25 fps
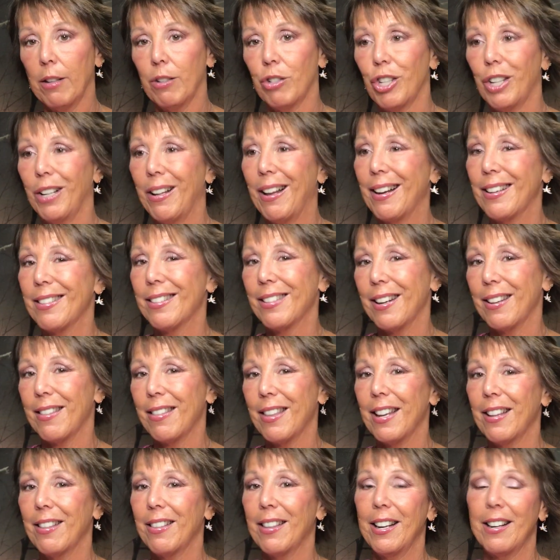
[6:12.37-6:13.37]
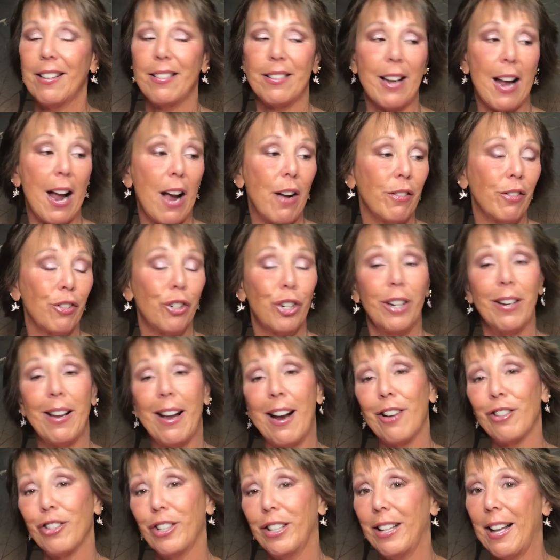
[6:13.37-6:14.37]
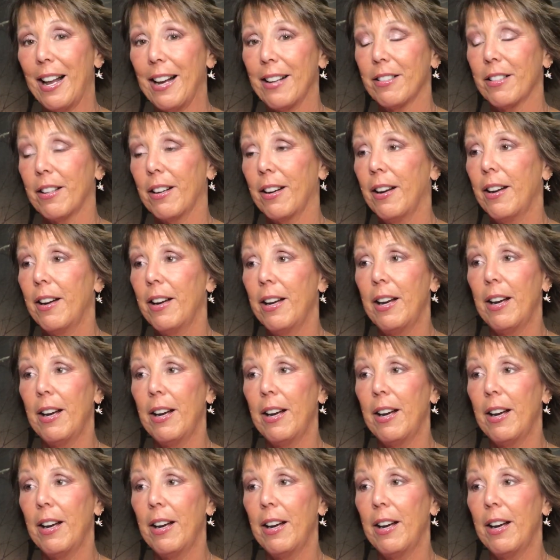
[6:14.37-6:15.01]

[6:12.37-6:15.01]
And she likes to think things out. And she actually likes to